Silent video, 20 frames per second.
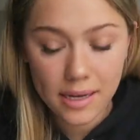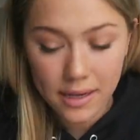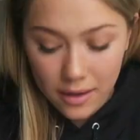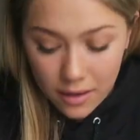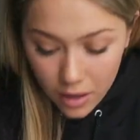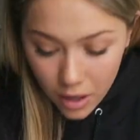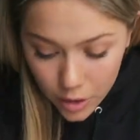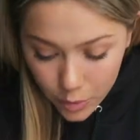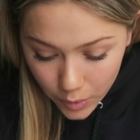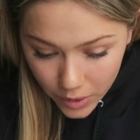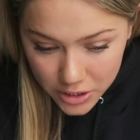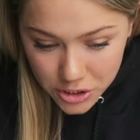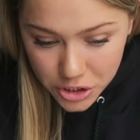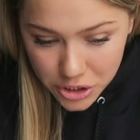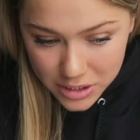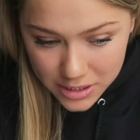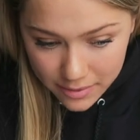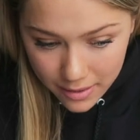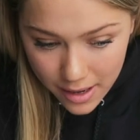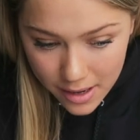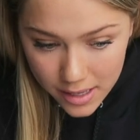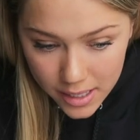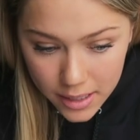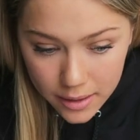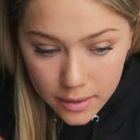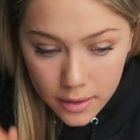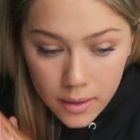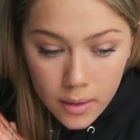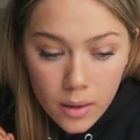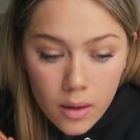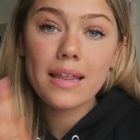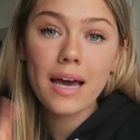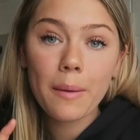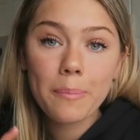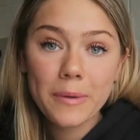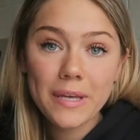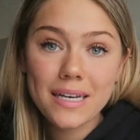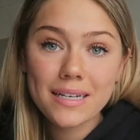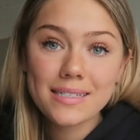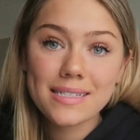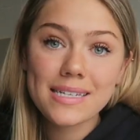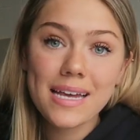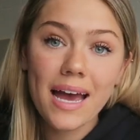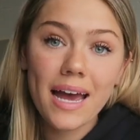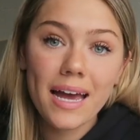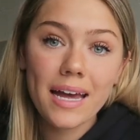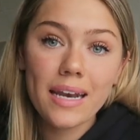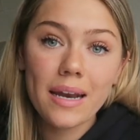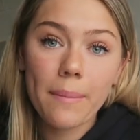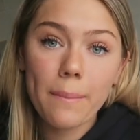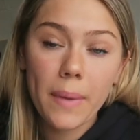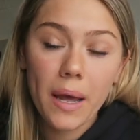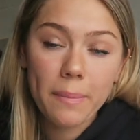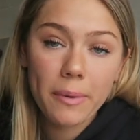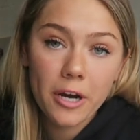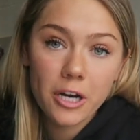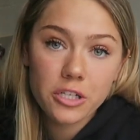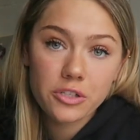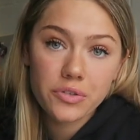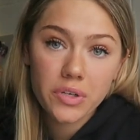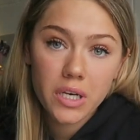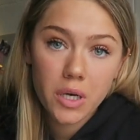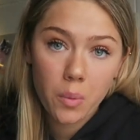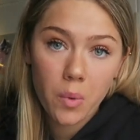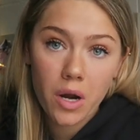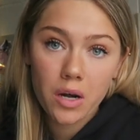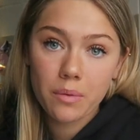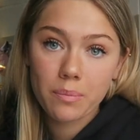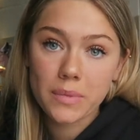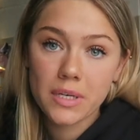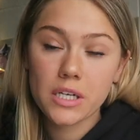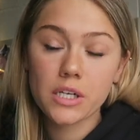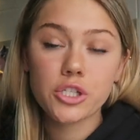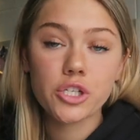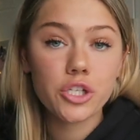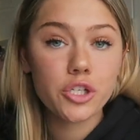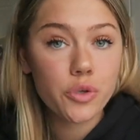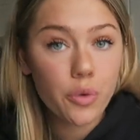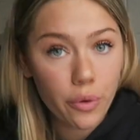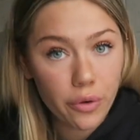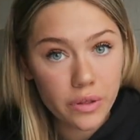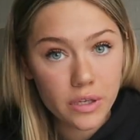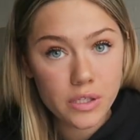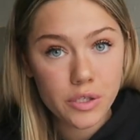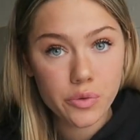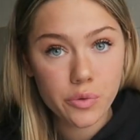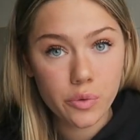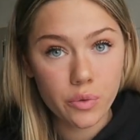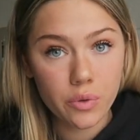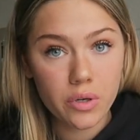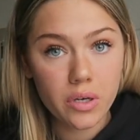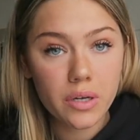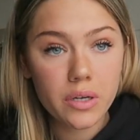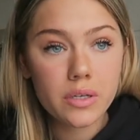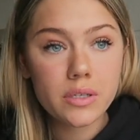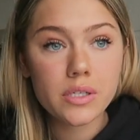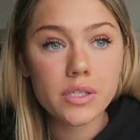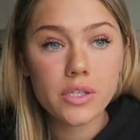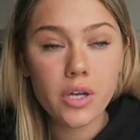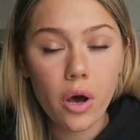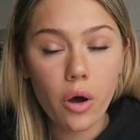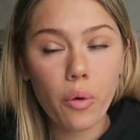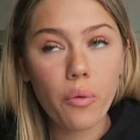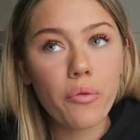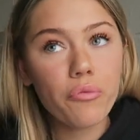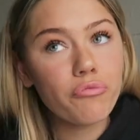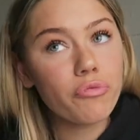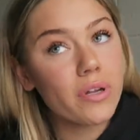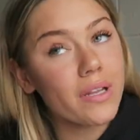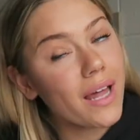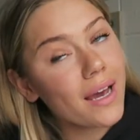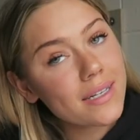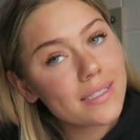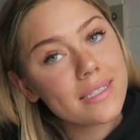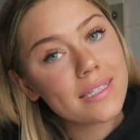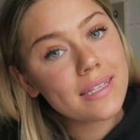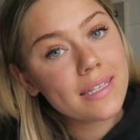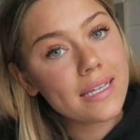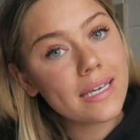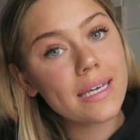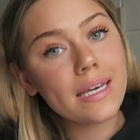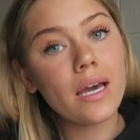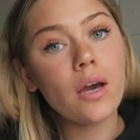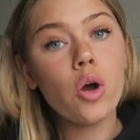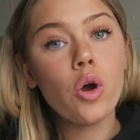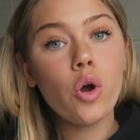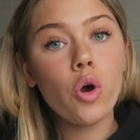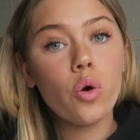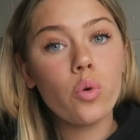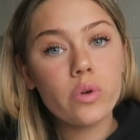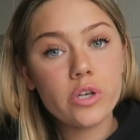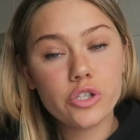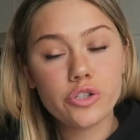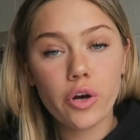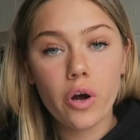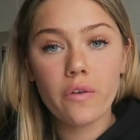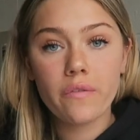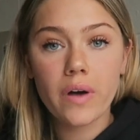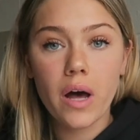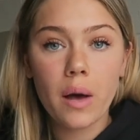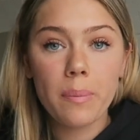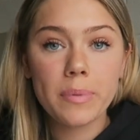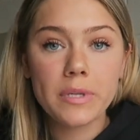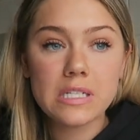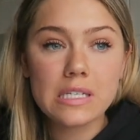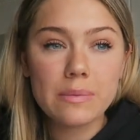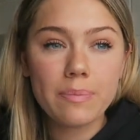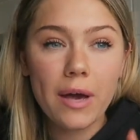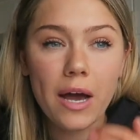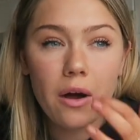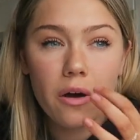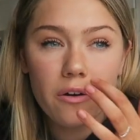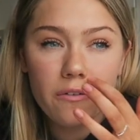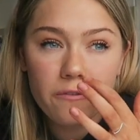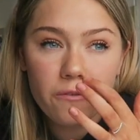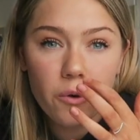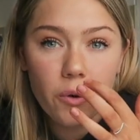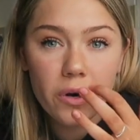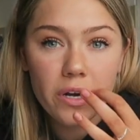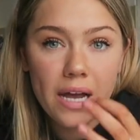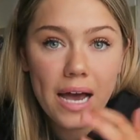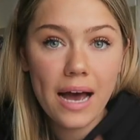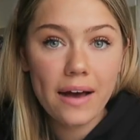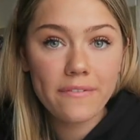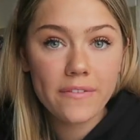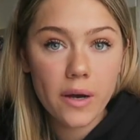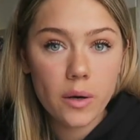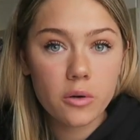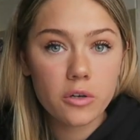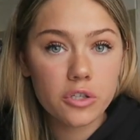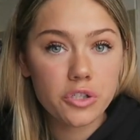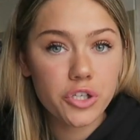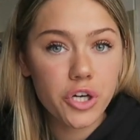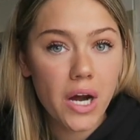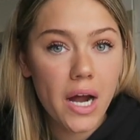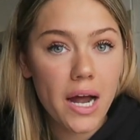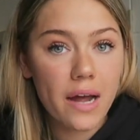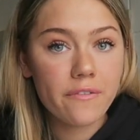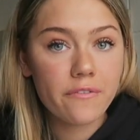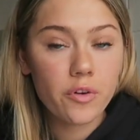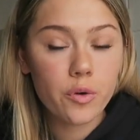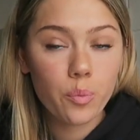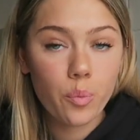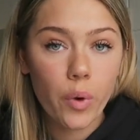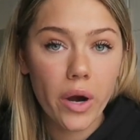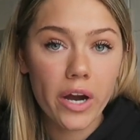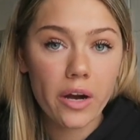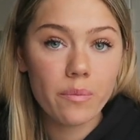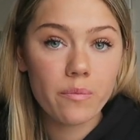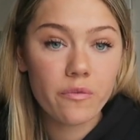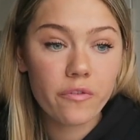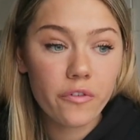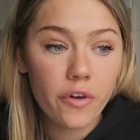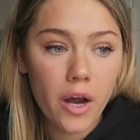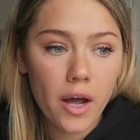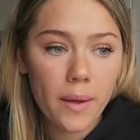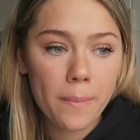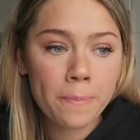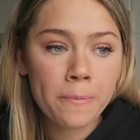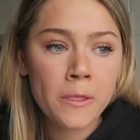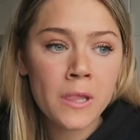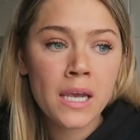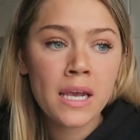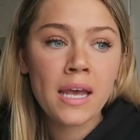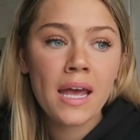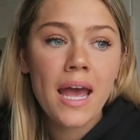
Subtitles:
I get a lot of questions about it. That being said, my parents really wanted me to tour the school. So reluctantly, we drove up. It's about a 4.5-hour drive from where I'm from.